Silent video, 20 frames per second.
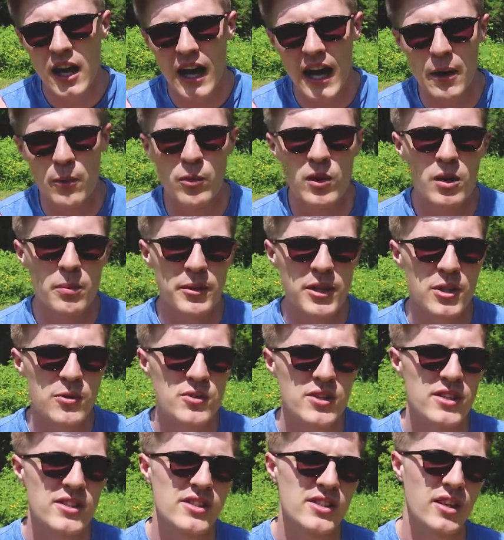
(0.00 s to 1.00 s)
I will be
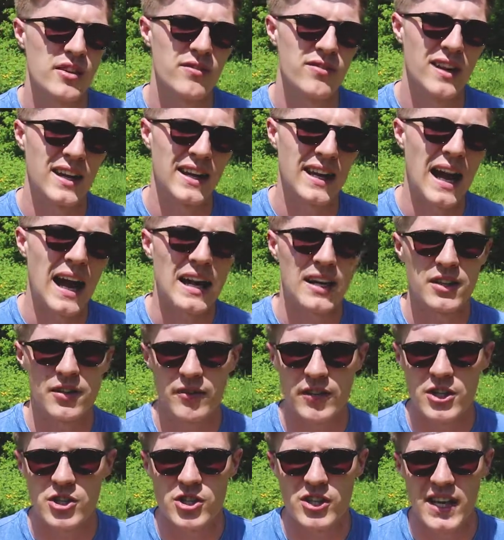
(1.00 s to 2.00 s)
using stuff like
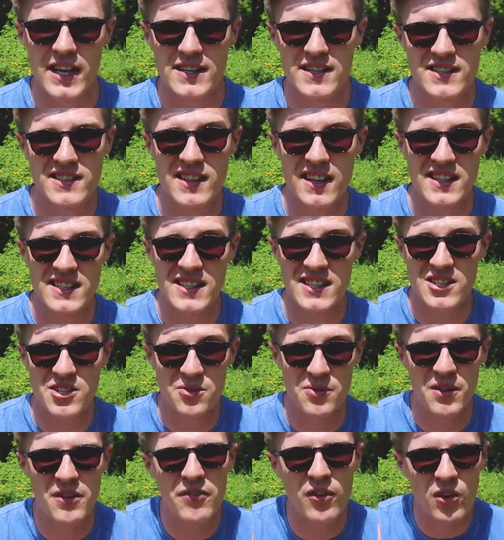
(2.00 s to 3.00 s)
activation exercises,
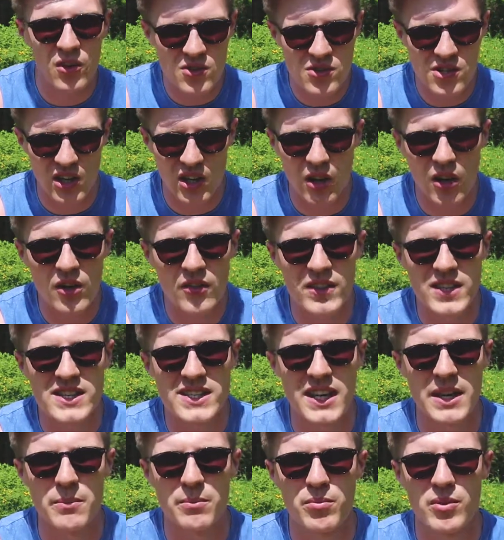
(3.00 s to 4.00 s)
so it follows a lot of the
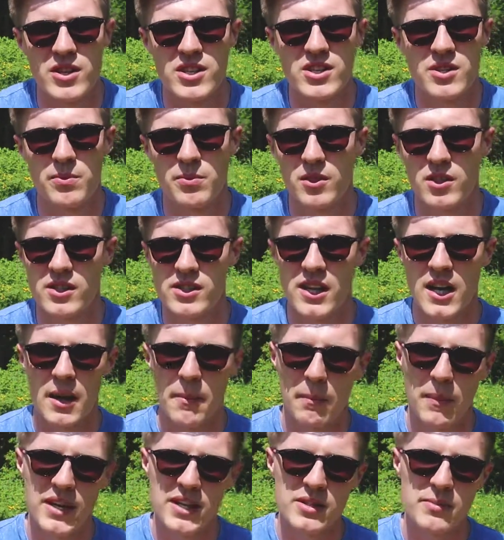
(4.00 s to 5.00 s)
same principles,
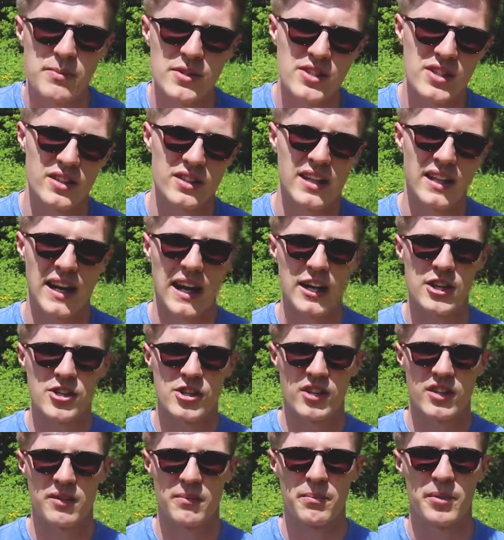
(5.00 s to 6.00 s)
mind to muscle
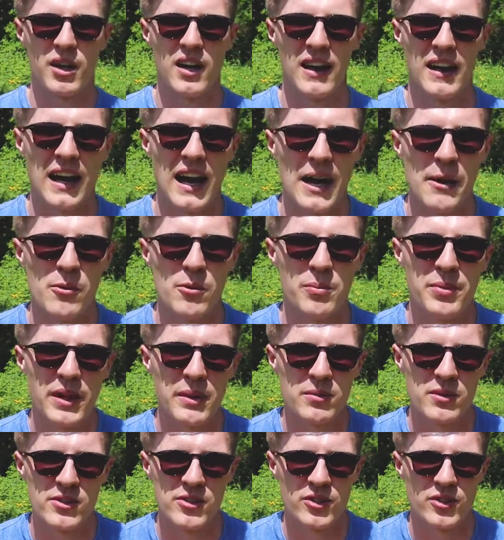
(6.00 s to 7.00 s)
connection, but I will be
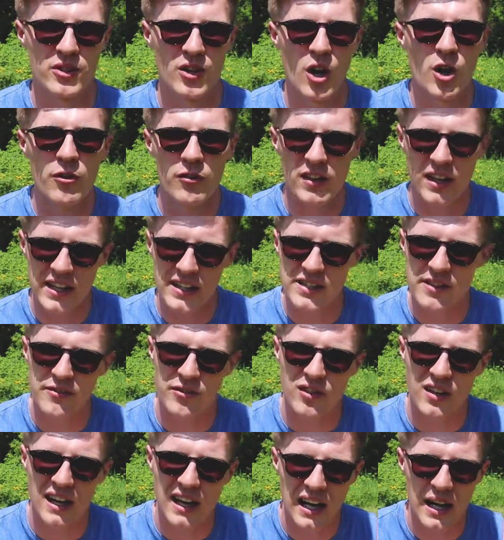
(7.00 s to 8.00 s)
able to overlay
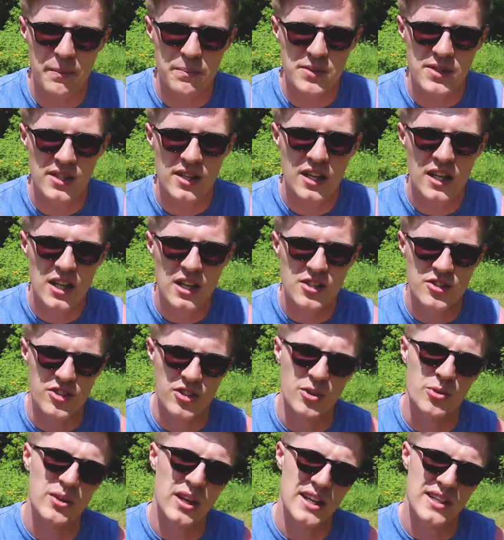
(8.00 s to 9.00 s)
different clips so
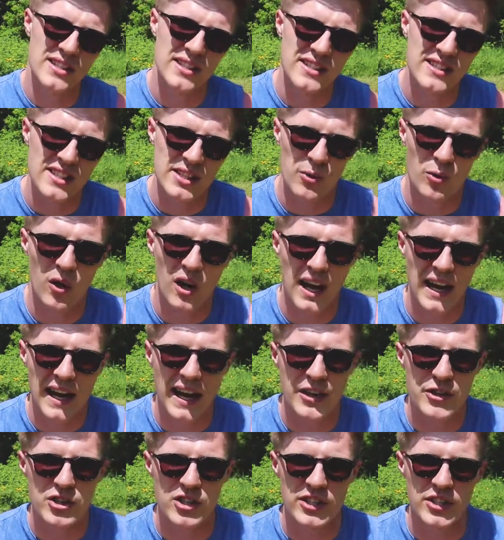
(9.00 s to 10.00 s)
you guys can see what I
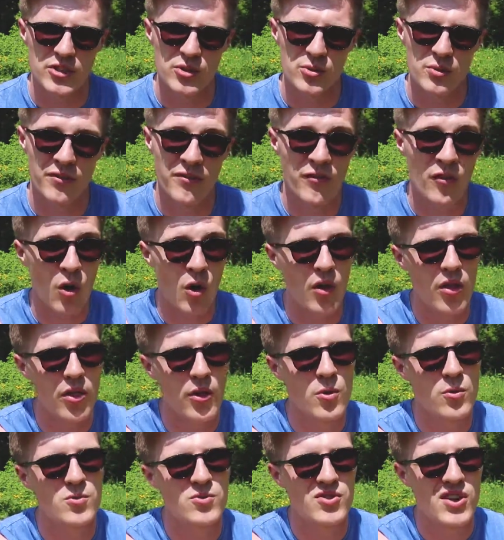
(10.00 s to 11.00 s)
actually do for
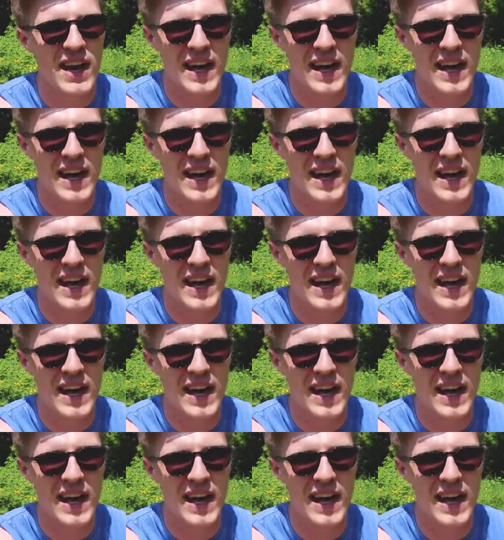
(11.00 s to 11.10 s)
those